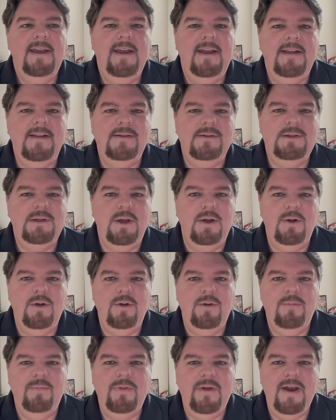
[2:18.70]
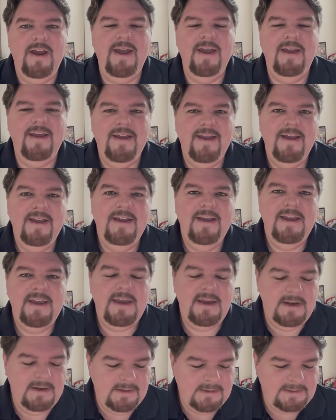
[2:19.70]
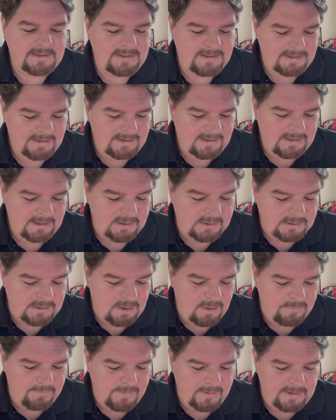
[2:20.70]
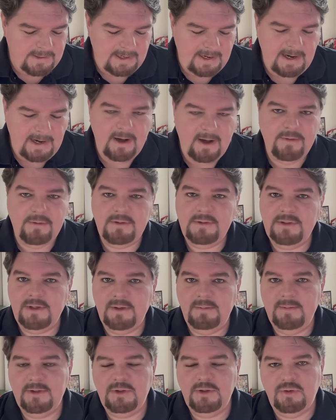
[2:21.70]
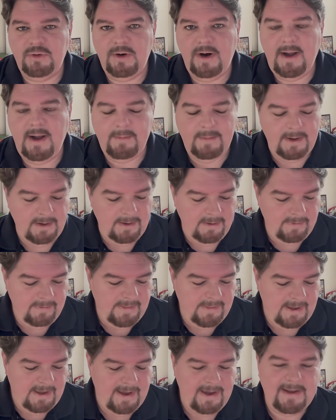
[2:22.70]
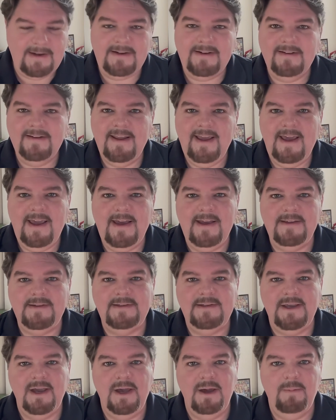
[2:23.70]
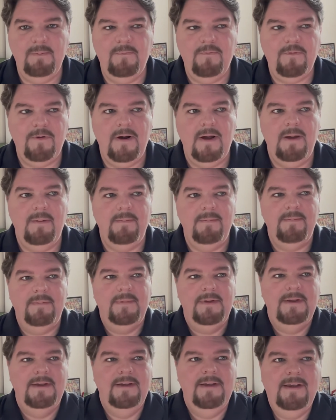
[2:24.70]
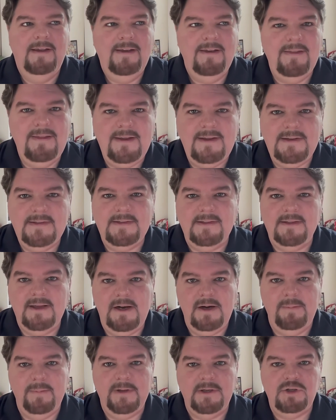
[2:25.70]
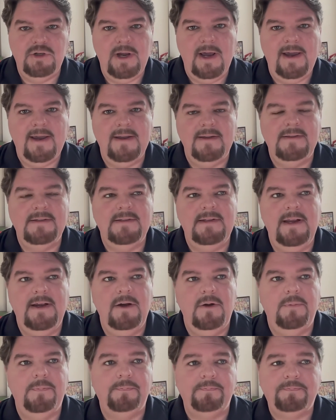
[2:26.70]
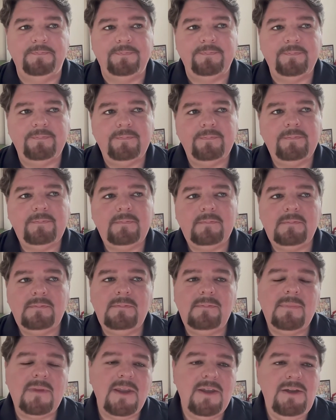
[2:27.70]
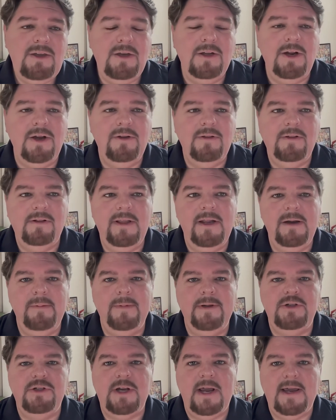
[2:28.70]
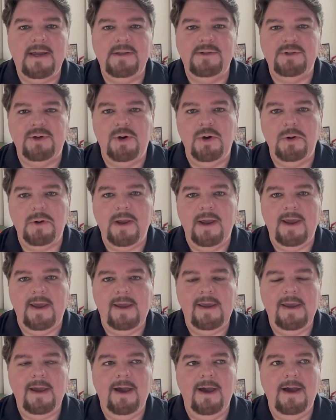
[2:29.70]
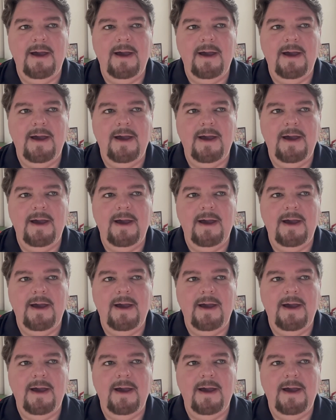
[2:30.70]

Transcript: And so it is so funny how there's so much drama that has come from these Letterman jackets. Now, you know, the Letterman jackets are okay.